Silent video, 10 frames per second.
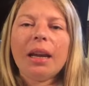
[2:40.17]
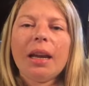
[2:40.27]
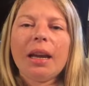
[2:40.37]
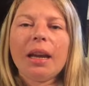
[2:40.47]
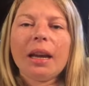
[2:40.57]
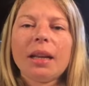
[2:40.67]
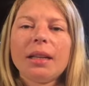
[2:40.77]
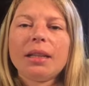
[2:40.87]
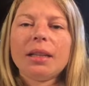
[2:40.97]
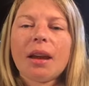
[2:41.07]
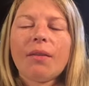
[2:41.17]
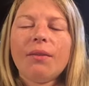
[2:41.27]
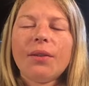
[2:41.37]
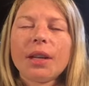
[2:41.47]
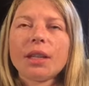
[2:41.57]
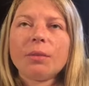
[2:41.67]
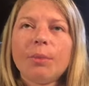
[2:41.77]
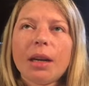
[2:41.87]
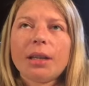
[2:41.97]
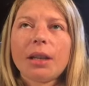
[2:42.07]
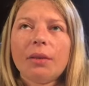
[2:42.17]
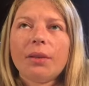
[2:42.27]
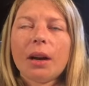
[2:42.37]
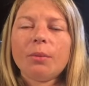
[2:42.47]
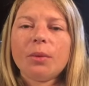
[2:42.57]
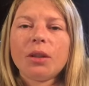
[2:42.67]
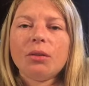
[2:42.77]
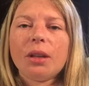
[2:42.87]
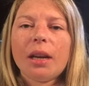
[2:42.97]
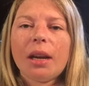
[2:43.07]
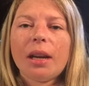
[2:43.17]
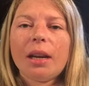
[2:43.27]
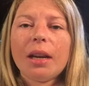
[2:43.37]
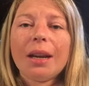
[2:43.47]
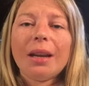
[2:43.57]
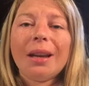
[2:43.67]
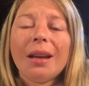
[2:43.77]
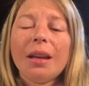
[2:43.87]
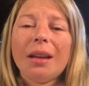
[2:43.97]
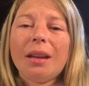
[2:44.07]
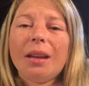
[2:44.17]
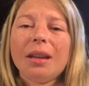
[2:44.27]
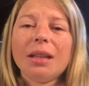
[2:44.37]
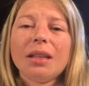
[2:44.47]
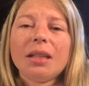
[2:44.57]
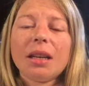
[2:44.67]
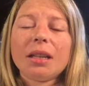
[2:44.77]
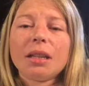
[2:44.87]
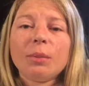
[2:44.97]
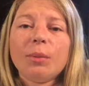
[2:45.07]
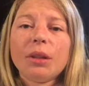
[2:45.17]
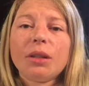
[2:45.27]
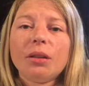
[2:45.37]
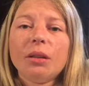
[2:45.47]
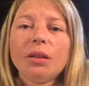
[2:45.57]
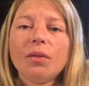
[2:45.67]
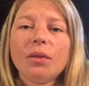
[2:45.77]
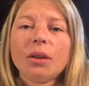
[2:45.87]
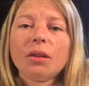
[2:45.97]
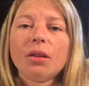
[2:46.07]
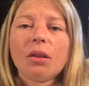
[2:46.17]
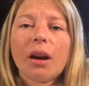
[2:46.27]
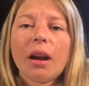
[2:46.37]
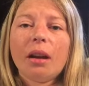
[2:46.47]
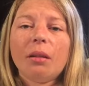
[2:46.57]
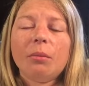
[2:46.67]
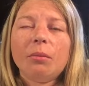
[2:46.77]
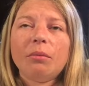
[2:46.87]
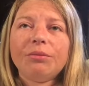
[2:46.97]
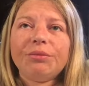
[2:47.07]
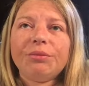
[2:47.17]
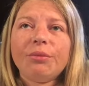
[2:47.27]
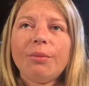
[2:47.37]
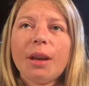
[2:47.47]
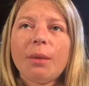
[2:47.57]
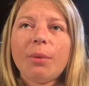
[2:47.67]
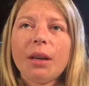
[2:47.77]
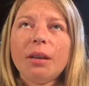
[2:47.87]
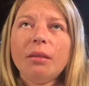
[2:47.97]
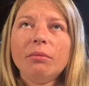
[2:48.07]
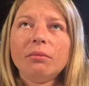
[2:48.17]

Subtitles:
and fix myself up today and take some pictures for the gram, maybe